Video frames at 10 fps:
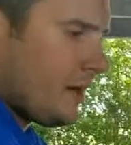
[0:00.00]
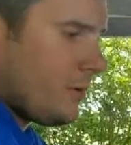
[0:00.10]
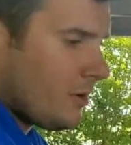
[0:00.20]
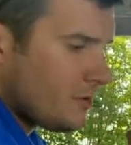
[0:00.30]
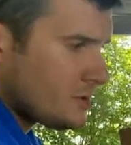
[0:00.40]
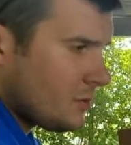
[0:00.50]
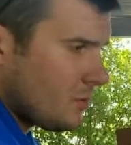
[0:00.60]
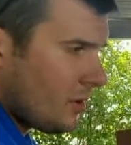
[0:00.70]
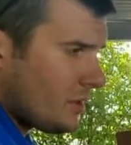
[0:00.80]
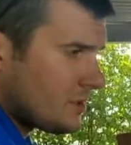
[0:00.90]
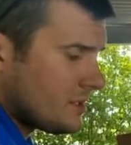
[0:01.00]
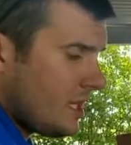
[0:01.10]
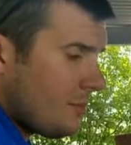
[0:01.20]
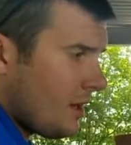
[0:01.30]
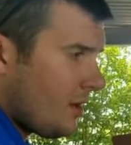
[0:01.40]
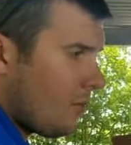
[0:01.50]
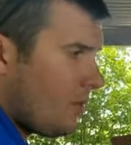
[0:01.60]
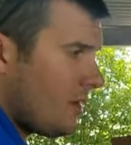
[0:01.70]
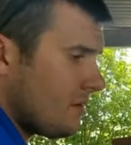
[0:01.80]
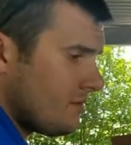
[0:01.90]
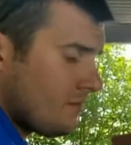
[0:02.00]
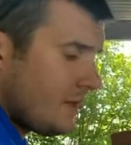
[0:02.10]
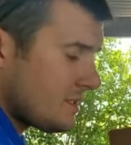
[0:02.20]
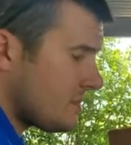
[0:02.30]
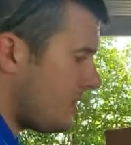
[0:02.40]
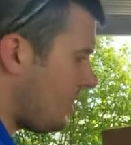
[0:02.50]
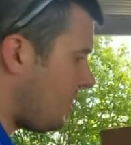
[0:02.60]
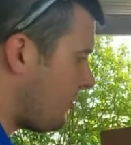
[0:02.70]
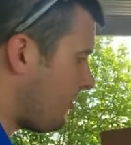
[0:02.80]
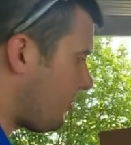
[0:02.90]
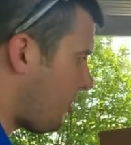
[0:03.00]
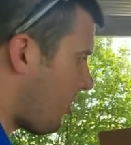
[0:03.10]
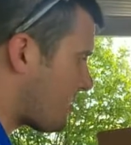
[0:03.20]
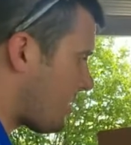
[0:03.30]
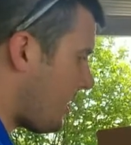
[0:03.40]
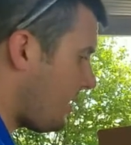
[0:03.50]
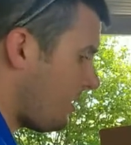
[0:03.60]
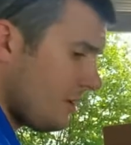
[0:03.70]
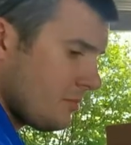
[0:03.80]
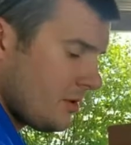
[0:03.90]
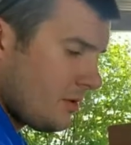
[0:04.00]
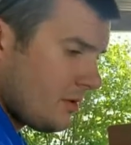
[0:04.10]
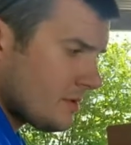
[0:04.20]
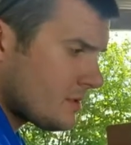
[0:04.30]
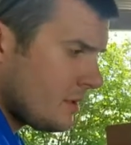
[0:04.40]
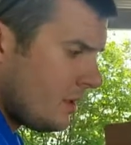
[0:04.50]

here would also work. Just keep it out of the way if, as I said, any moving parts or high heat components.